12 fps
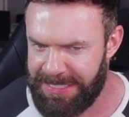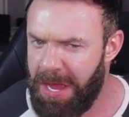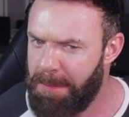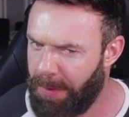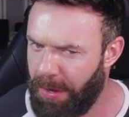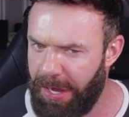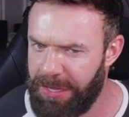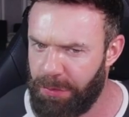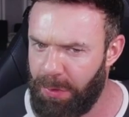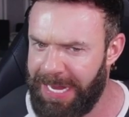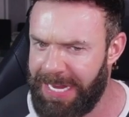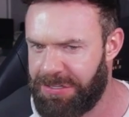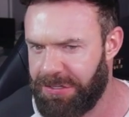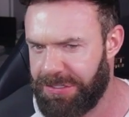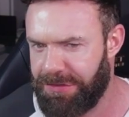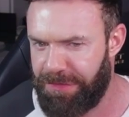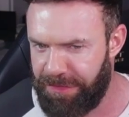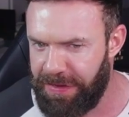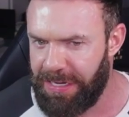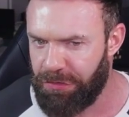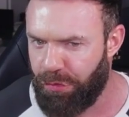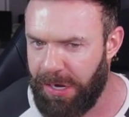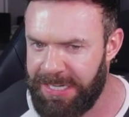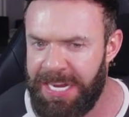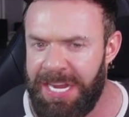but either way, it doesn't feel right